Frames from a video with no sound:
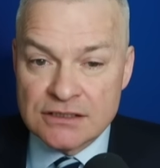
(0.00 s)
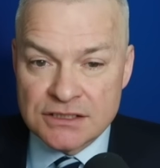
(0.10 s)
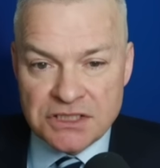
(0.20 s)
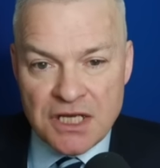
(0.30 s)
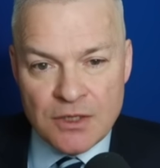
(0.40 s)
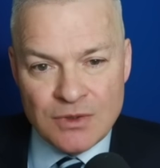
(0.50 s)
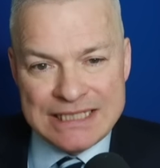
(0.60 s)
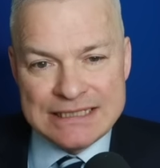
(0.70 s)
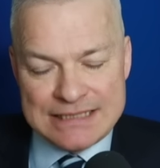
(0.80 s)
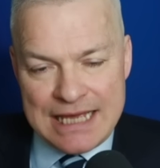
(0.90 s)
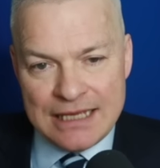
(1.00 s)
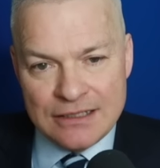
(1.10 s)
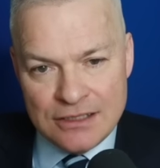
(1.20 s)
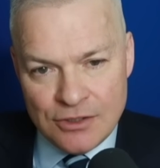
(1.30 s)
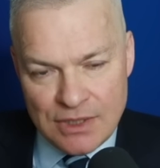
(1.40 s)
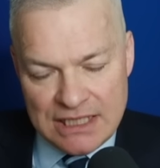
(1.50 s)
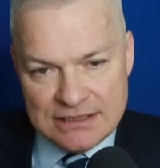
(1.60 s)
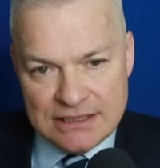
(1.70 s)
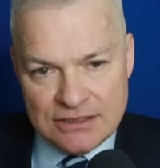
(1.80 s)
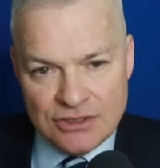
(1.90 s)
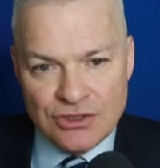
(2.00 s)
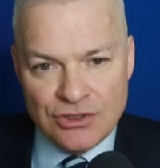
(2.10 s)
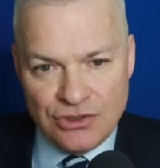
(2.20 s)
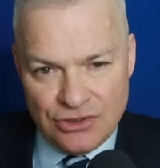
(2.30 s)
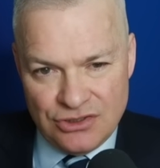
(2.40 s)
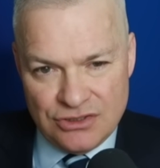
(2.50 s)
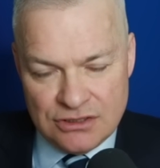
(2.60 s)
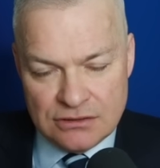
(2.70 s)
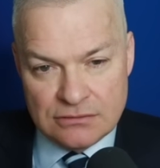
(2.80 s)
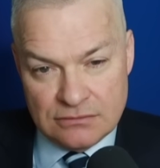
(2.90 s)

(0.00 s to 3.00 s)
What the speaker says: So, is eluated good?